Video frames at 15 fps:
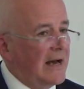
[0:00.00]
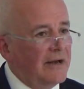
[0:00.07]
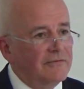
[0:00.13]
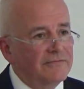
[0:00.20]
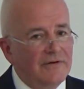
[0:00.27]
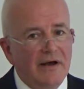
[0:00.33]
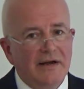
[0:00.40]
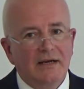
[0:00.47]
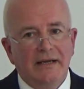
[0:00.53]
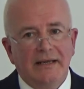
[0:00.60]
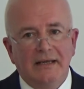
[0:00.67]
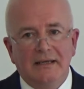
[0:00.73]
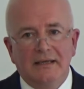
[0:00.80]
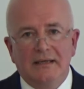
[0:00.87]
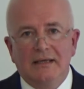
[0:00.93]
And
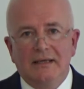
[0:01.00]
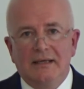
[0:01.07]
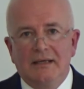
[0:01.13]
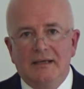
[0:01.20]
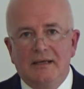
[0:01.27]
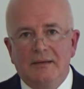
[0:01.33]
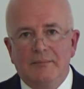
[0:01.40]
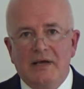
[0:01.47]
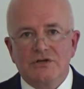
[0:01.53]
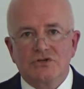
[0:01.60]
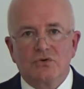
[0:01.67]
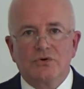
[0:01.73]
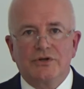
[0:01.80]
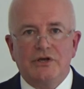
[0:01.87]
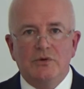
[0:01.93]
finally, make
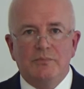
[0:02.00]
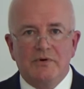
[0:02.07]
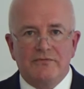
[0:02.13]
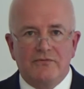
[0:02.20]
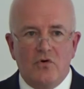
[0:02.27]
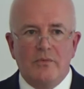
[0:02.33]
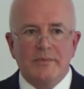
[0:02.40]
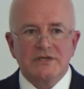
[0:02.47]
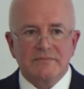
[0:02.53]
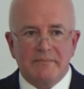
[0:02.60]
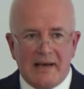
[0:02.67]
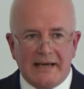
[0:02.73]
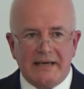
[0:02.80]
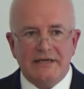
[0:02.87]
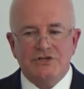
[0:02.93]
sure that you performance
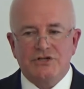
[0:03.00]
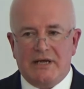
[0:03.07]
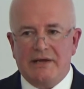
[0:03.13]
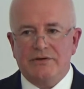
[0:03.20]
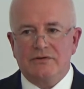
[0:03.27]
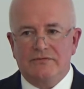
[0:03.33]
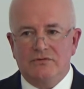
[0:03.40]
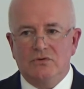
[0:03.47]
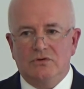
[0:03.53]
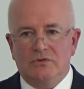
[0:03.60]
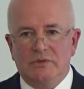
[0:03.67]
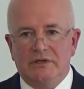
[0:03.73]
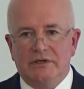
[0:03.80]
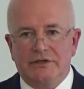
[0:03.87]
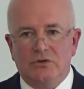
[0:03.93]
manage
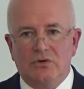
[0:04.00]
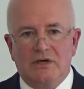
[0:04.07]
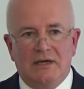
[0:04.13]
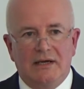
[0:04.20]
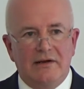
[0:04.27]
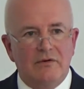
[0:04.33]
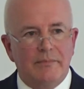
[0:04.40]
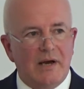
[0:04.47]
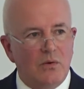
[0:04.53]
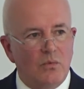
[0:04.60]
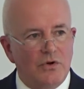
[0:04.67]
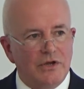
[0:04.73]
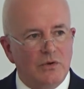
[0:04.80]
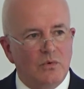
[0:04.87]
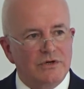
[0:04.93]
counter-fraud work. You're clear about
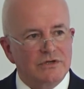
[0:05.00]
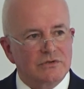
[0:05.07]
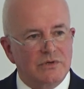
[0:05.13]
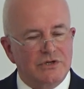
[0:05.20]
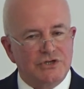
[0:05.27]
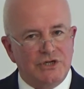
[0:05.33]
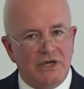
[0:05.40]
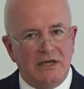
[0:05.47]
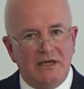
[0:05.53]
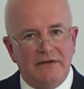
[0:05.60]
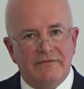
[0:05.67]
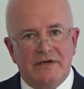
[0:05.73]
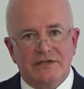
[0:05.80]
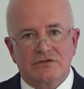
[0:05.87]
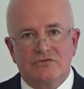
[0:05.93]
what you want to
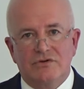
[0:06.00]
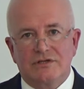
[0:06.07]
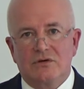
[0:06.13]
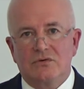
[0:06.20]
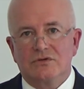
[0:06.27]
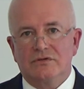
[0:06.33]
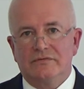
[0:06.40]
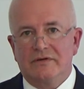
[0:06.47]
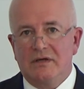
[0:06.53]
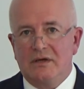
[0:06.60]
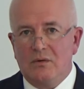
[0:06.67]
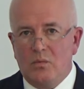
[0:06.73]
achieve as a result of